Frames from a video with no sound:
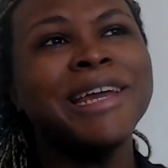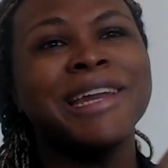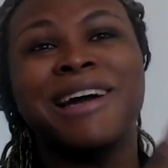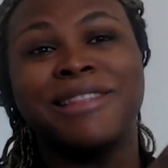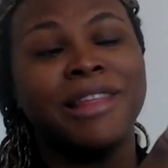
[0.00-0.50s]

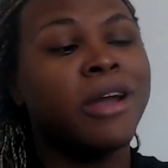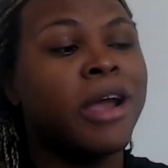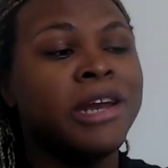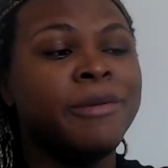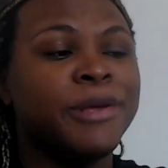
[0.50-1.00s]
get out
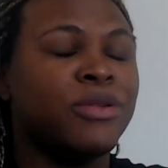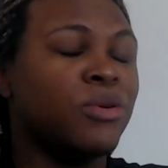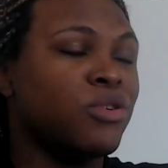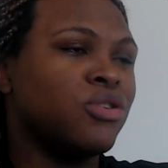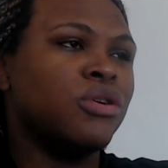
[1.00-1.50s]
there. I need to be
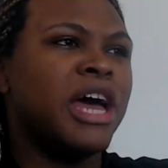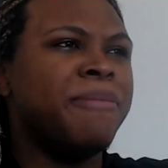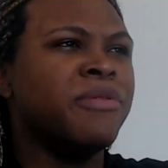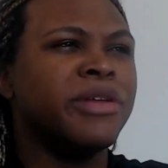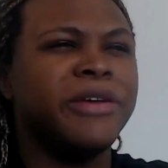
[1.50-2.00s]
social.
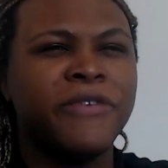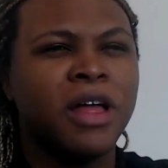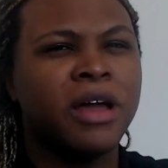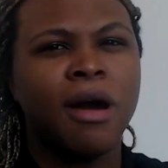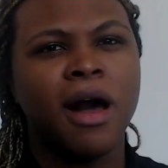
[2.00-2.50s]
I've been really
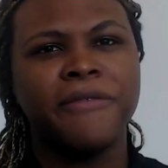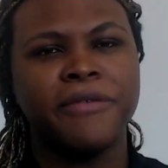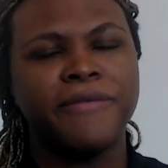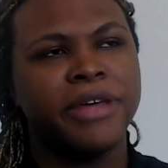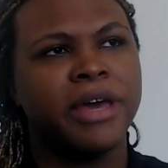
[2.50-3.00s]
falling
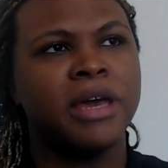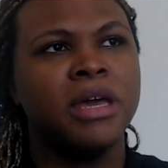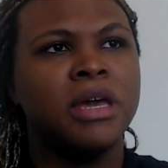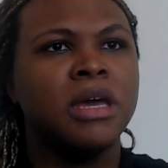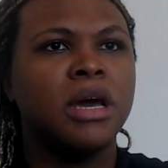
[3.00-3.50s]
off of the